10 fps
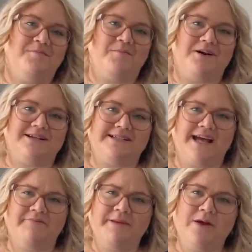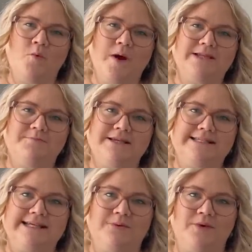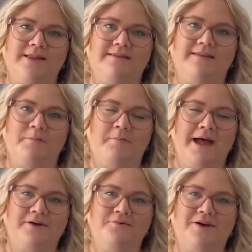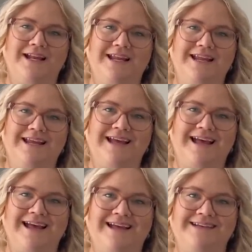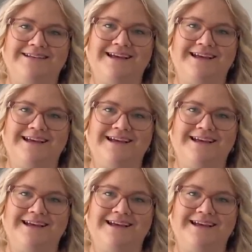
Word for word: but I've been quite busy with the pattern writing and